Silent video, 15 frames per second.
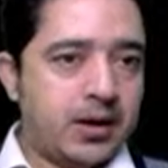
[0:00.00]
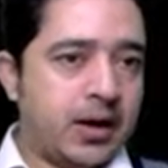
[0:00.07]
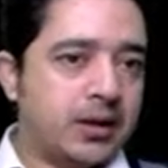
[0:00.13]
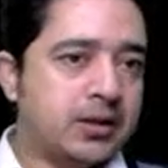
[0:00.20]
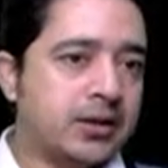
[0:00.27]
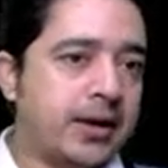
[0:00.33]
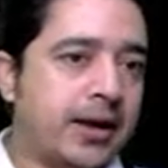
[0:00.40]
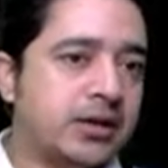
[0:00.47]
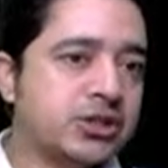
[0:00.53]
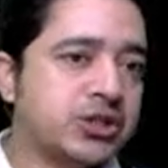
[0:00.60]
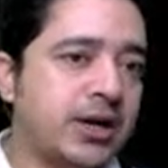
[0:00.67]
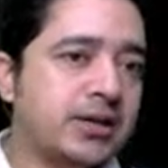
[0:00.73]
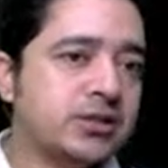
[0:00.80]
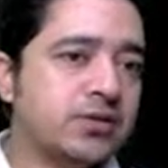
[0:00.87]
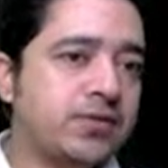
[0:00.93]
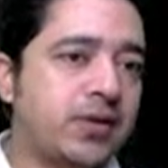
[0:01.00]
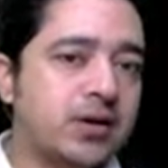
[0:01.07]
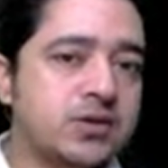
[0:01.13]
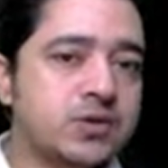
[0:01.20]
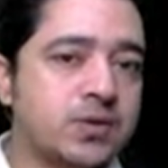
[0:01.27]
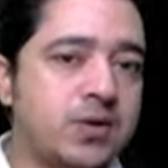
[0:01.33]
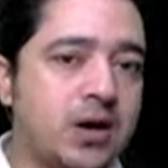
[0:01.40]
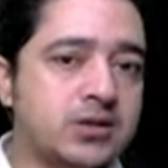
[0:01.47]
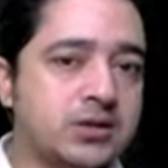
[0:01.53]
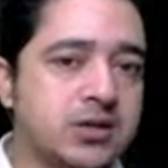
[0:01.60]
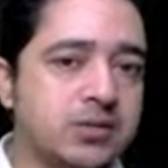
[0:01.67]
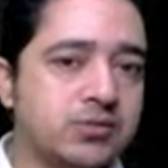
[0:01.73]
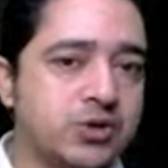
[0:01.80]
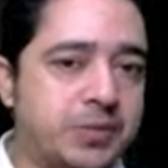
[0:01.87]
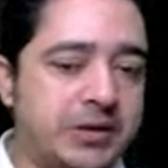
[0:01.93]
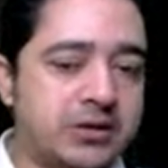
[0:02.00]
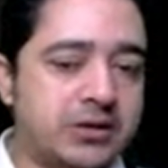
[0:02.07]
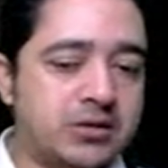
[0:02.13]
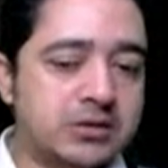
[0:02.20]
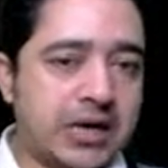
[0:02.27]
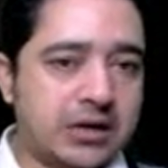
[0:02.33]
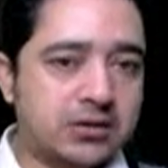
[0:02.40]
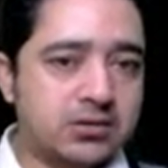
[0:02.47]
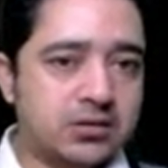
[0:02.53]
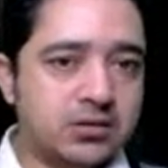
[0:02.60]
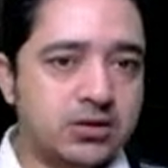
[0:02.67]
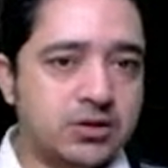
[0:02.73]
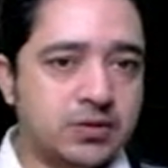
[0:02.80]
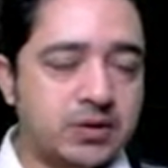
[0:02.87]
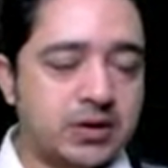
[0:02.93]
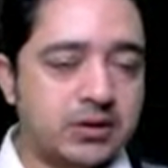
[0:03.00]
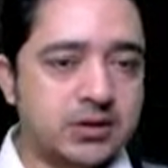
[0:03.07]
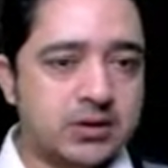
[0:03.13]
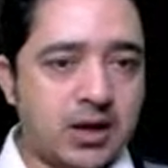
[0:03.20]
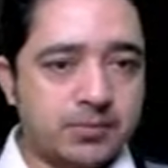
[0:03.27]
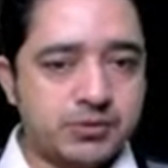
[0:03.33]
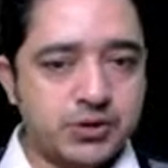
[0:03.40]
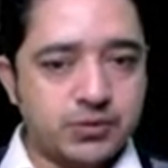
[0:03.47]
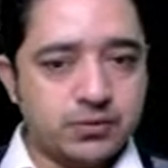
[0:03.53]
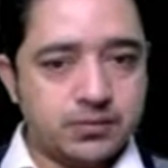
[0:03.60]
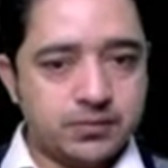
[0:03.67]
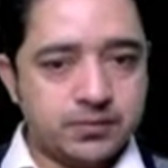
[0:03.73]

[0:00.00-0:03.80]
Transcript: And the gas giants of our solar system, Jupiter, Saturn, Uranus and Neptune.